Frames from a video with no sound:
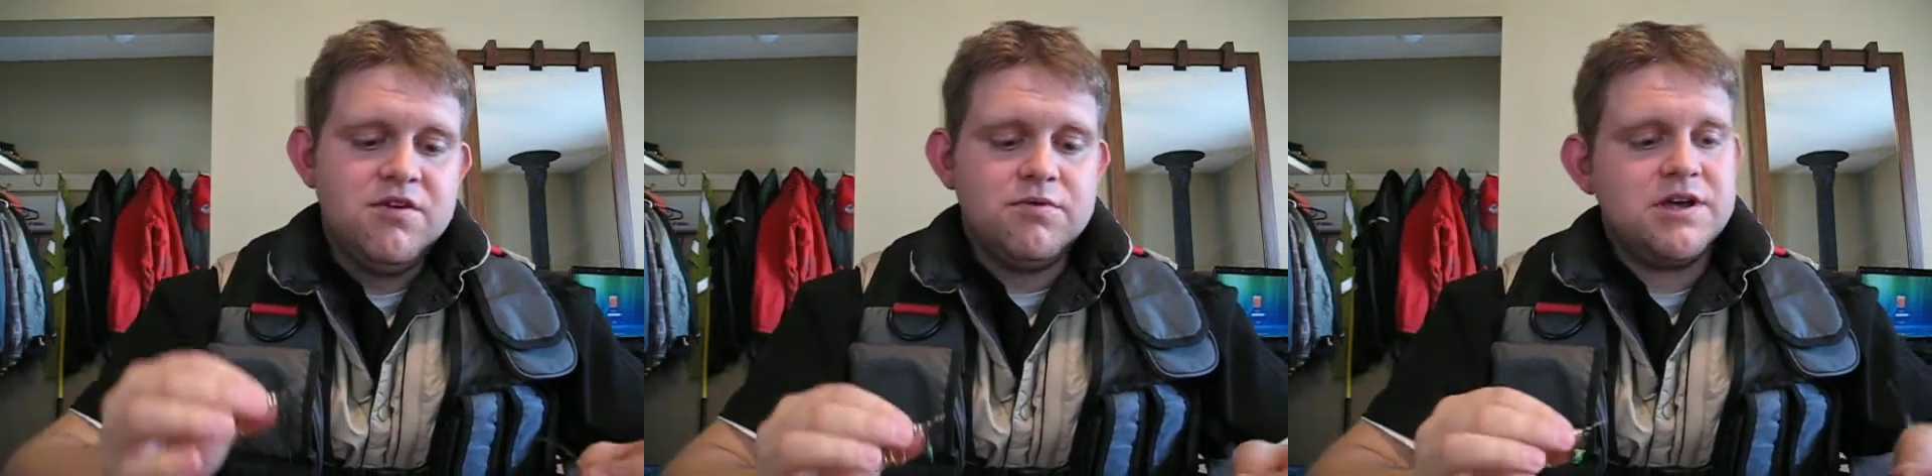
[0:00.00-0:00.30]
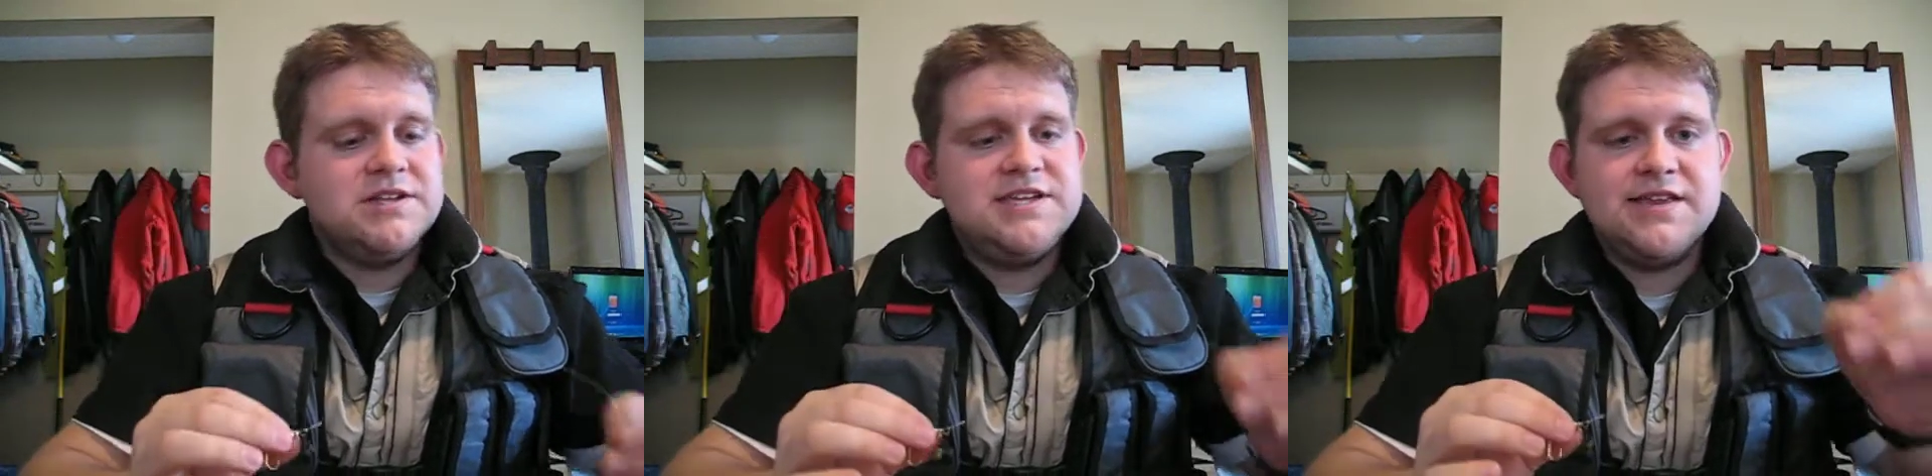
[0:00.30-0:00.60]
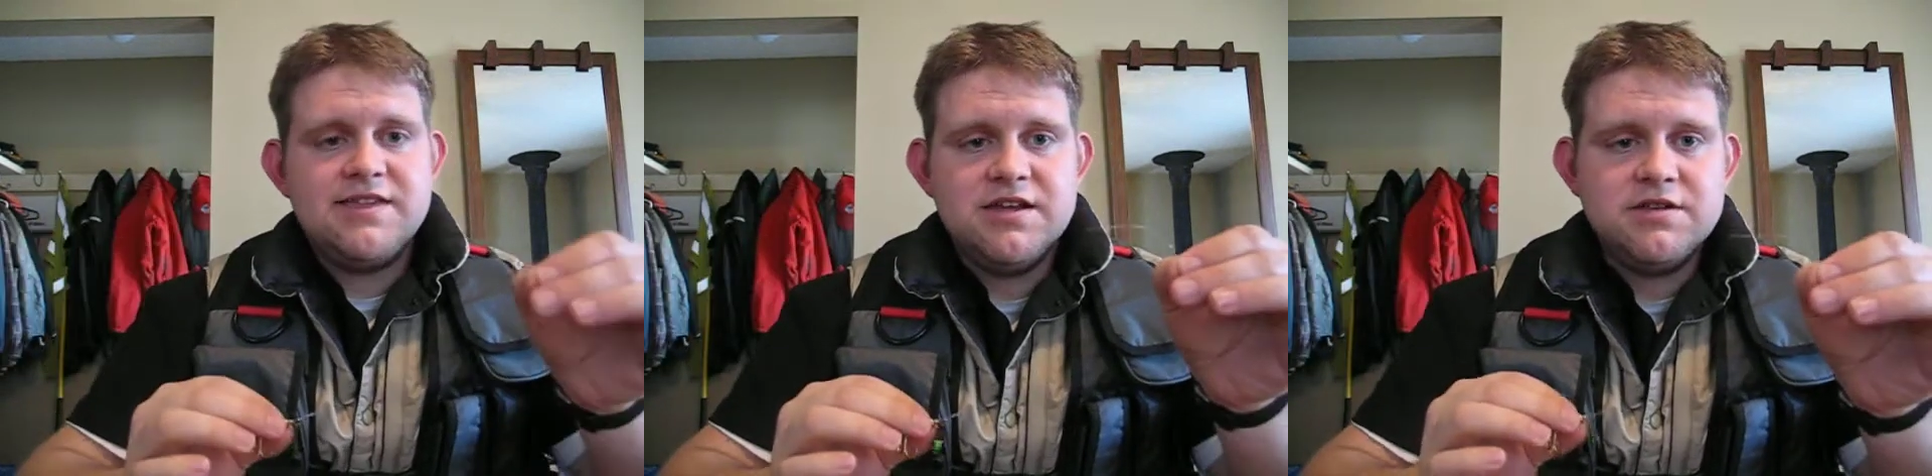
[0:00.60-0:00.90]
We're going to
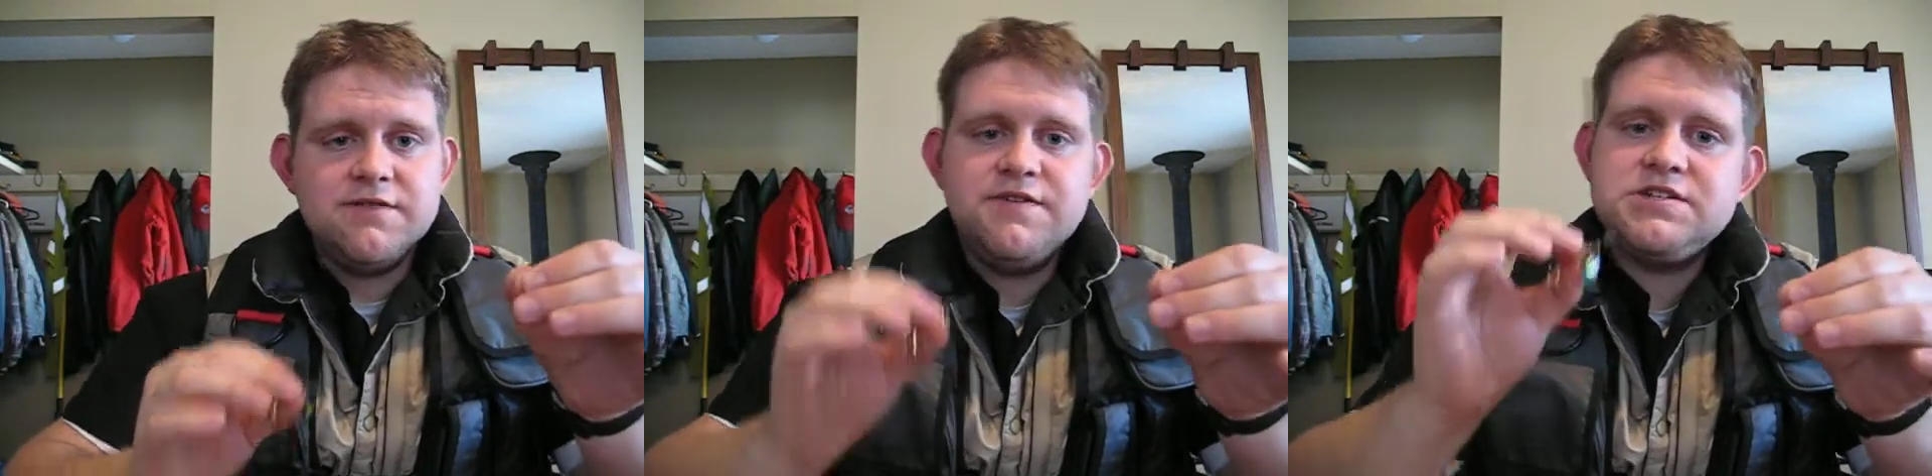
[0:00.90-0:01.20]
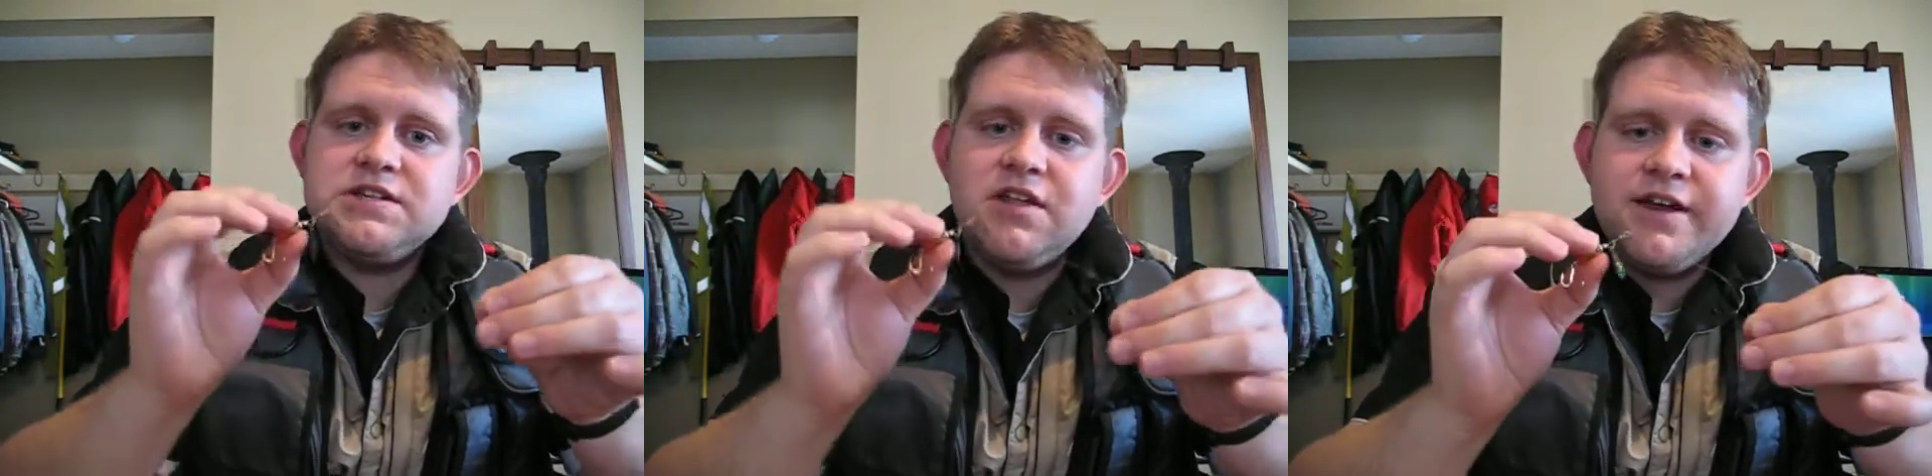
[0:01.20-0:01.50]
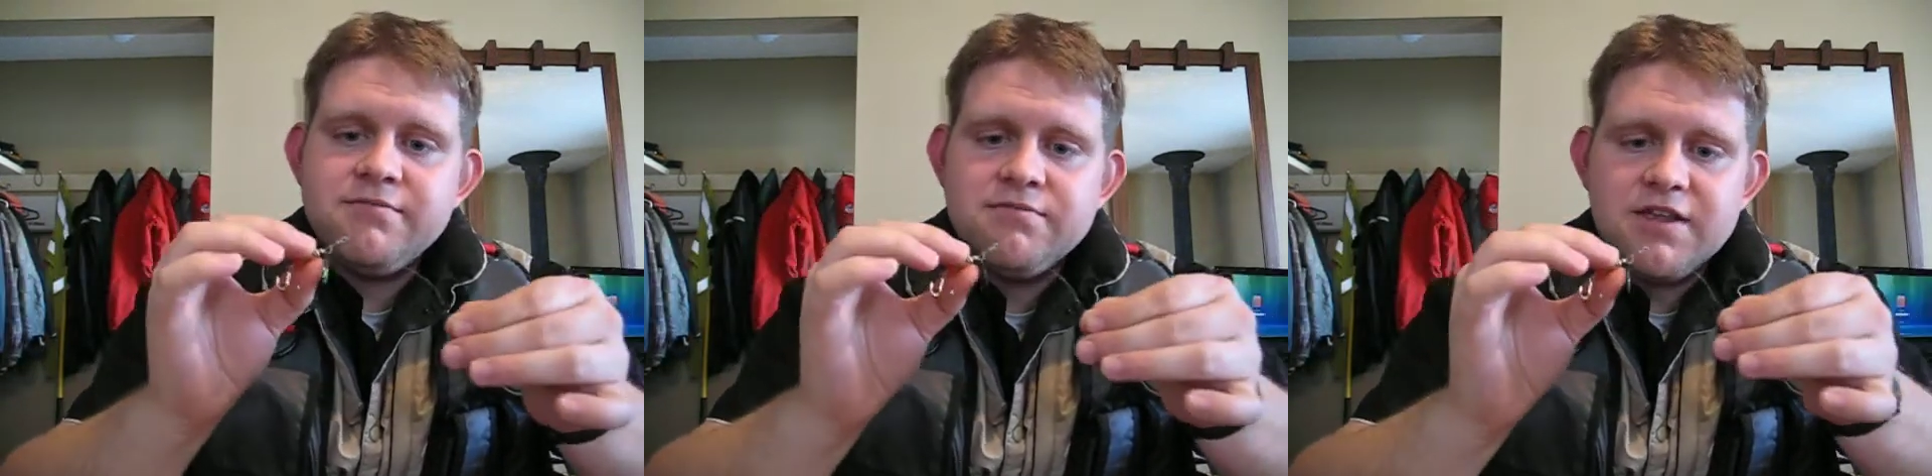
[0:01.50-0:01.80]
take the end of the fishing line